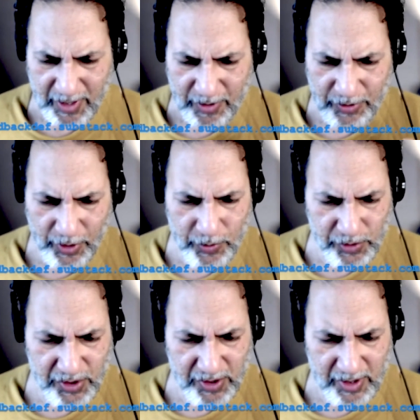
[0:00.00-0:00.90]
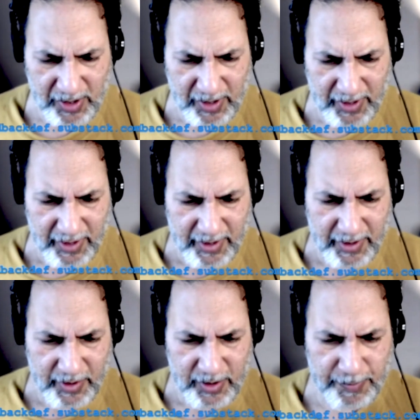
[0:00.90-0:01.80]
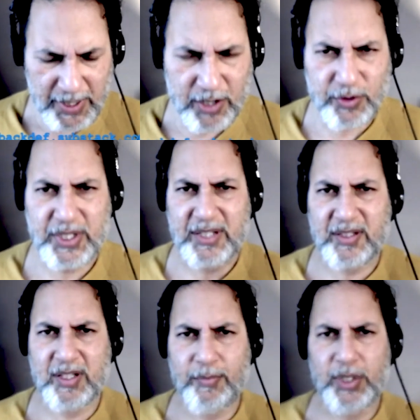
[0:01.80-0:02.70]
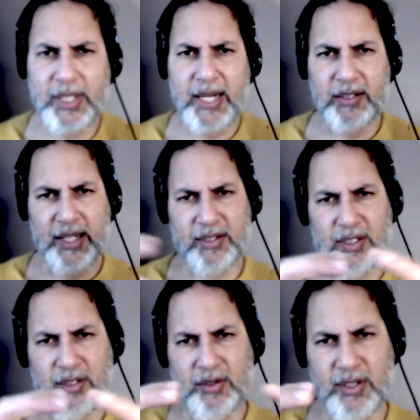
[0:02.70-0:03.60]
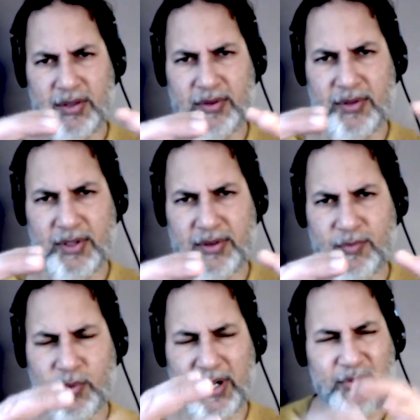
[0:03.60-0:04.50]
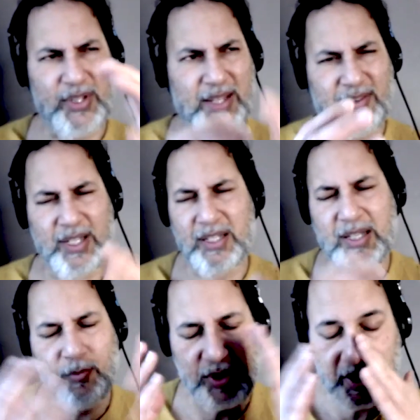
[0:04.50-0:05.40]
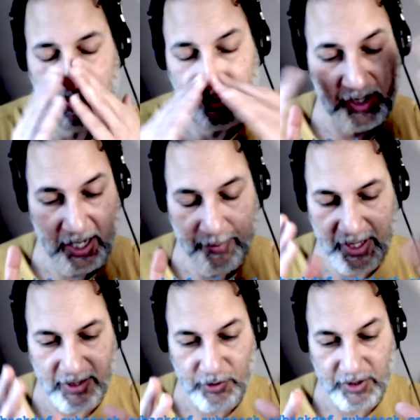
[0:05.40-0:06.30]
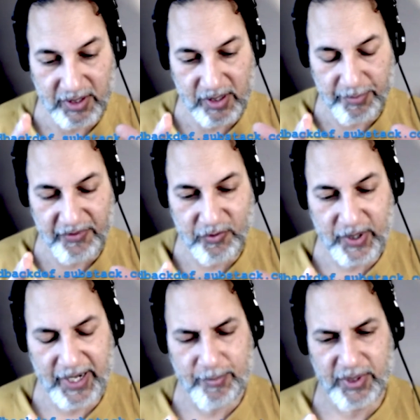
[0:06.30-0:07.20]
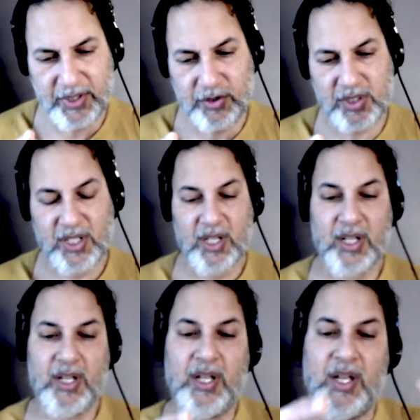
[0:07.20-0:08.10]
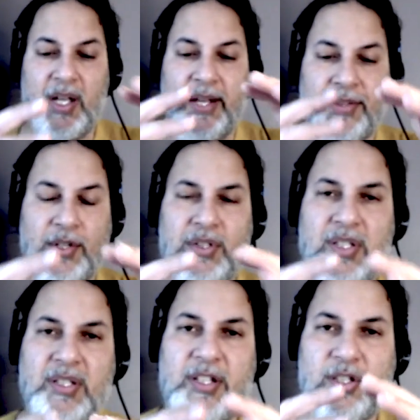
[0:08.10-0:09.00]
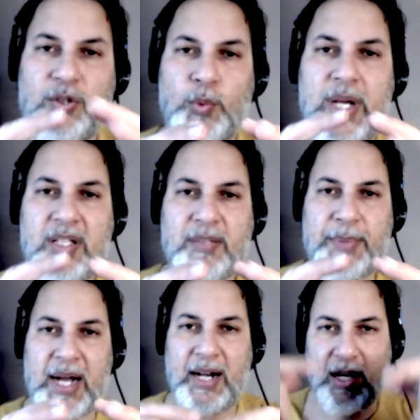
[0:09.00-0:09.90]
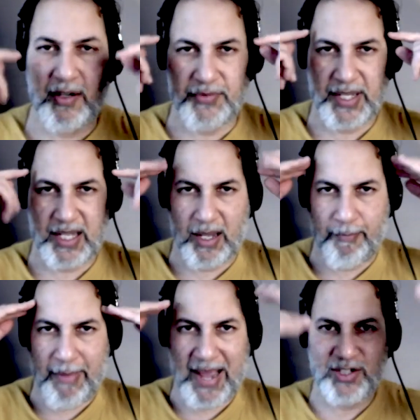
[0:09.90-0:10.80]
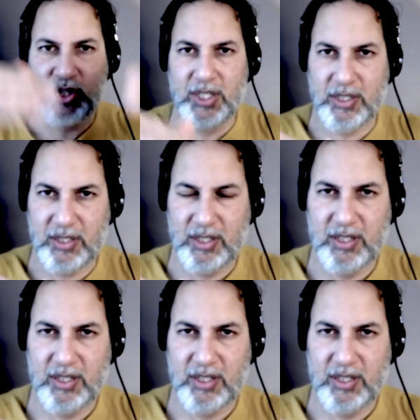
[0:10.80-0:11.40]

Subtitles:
those speakers that simulate like the whatever that thing is. I wish I knew the name and had looked this up beforehand, but there's this like sweet spot of like imagined